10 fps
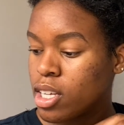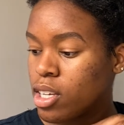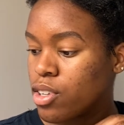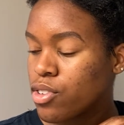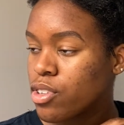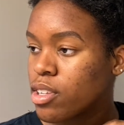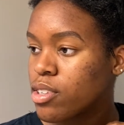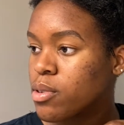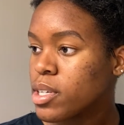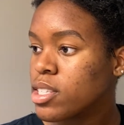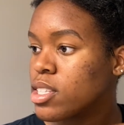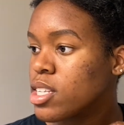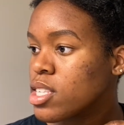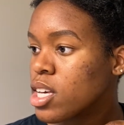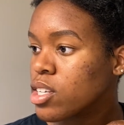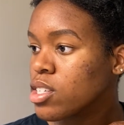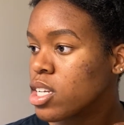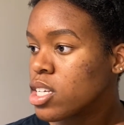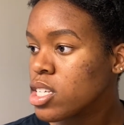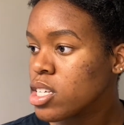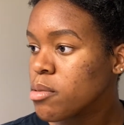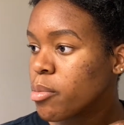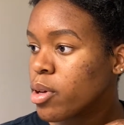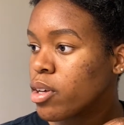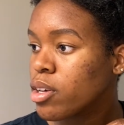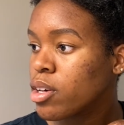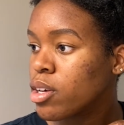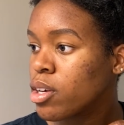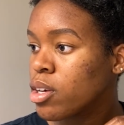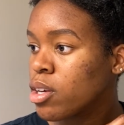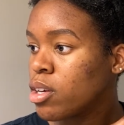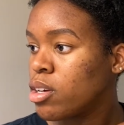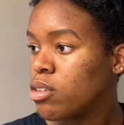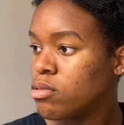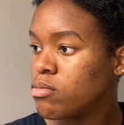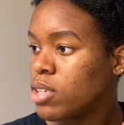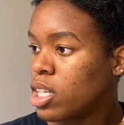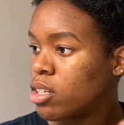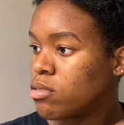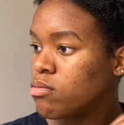Let's just twist this section up. Oh, hello.